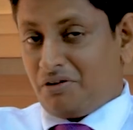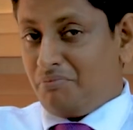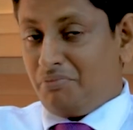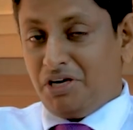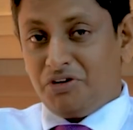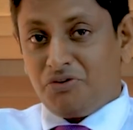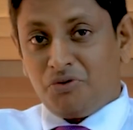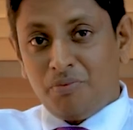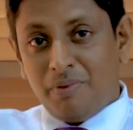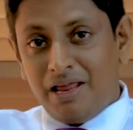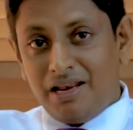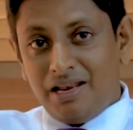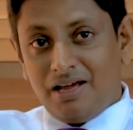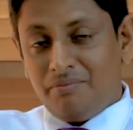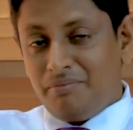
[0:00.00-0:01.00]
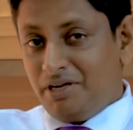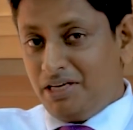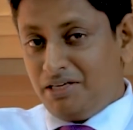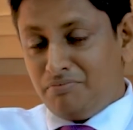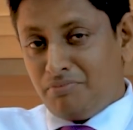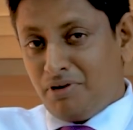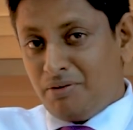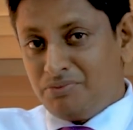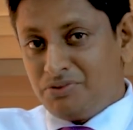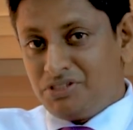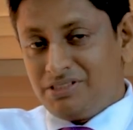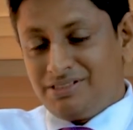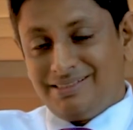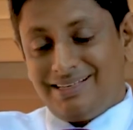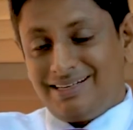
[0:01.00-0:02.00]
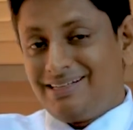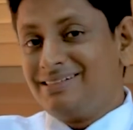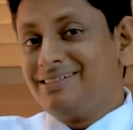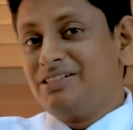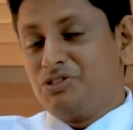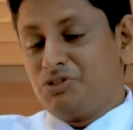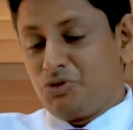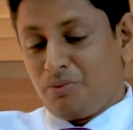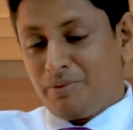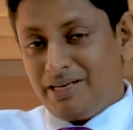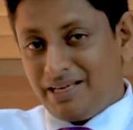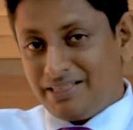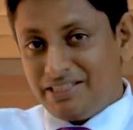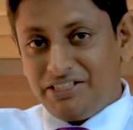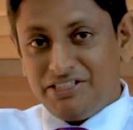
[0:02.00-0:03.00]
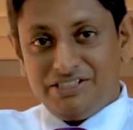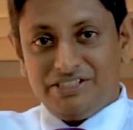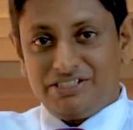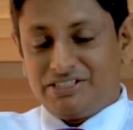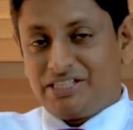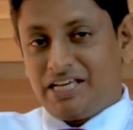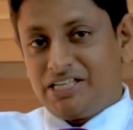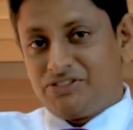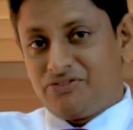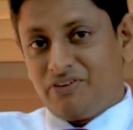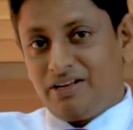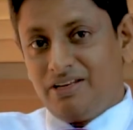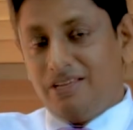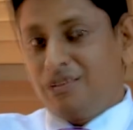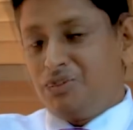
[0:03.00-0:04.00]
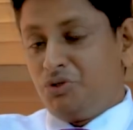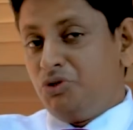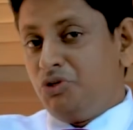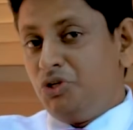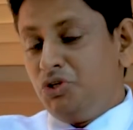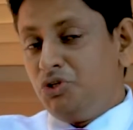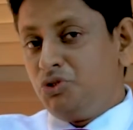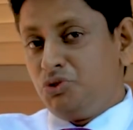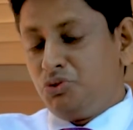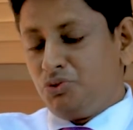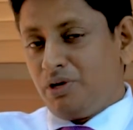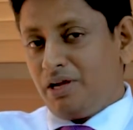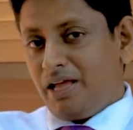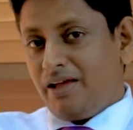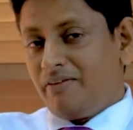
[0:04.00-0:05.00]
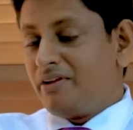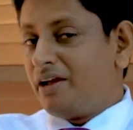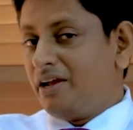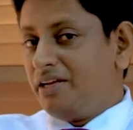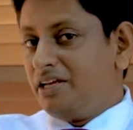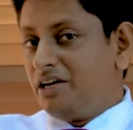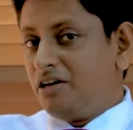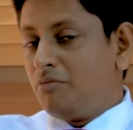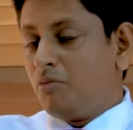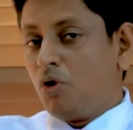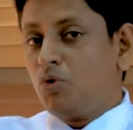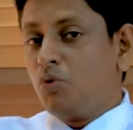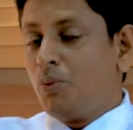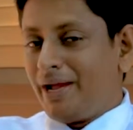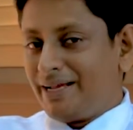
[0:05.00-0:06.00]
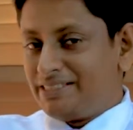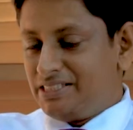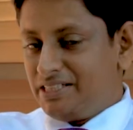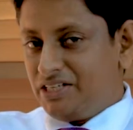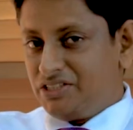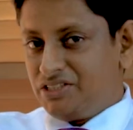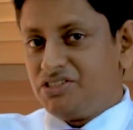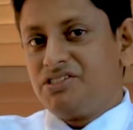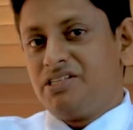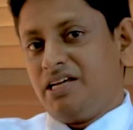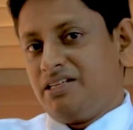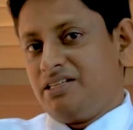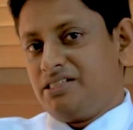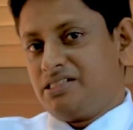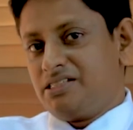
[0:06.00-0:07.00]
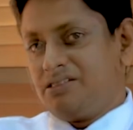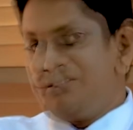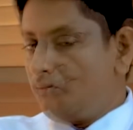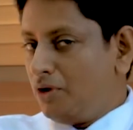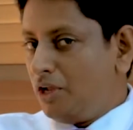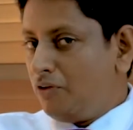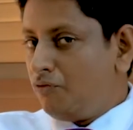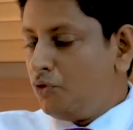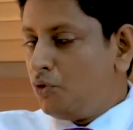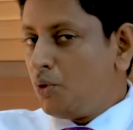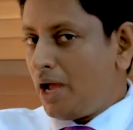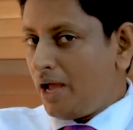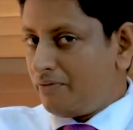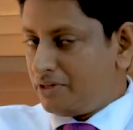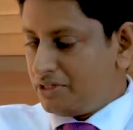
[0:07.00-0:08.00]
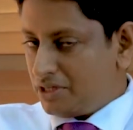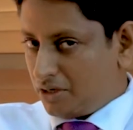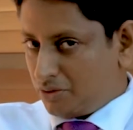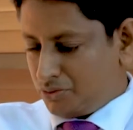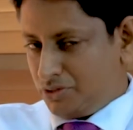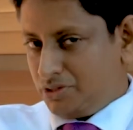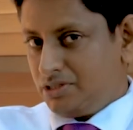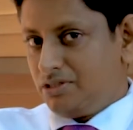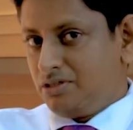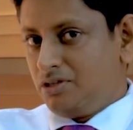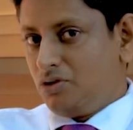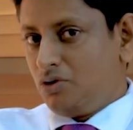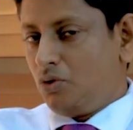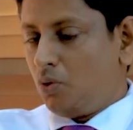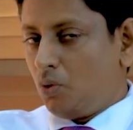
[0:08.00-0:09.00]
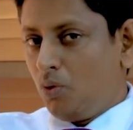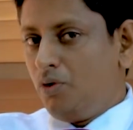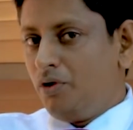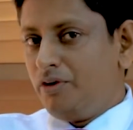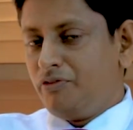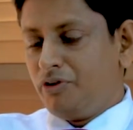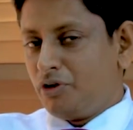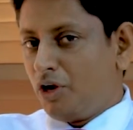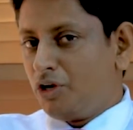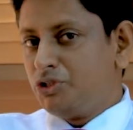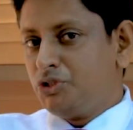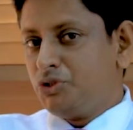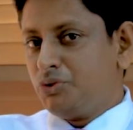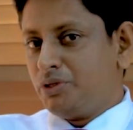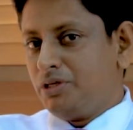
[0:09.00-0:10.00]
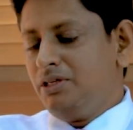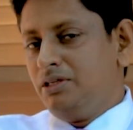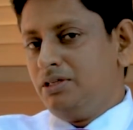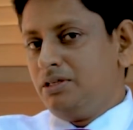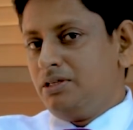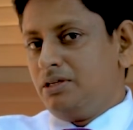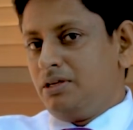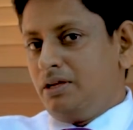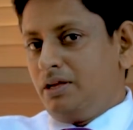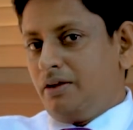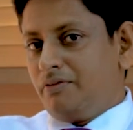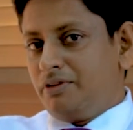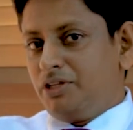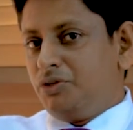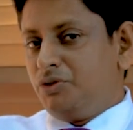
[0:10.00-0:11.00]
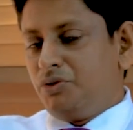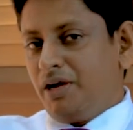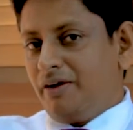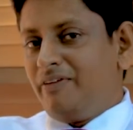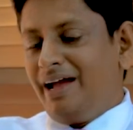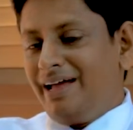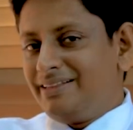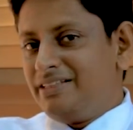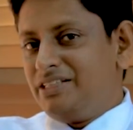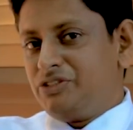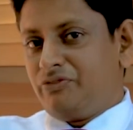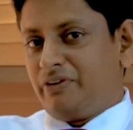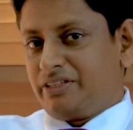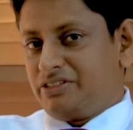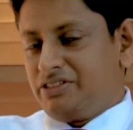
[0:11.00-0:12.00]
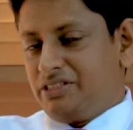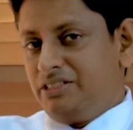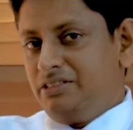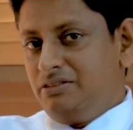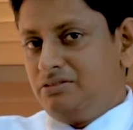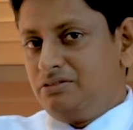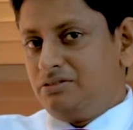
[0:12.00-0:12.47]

Be it rubella, be it mumps, there are so many other diseases as well. So you need to have an idea about your vaccination status. If you have a doubt or if you're not sure whether you have had this vaccine,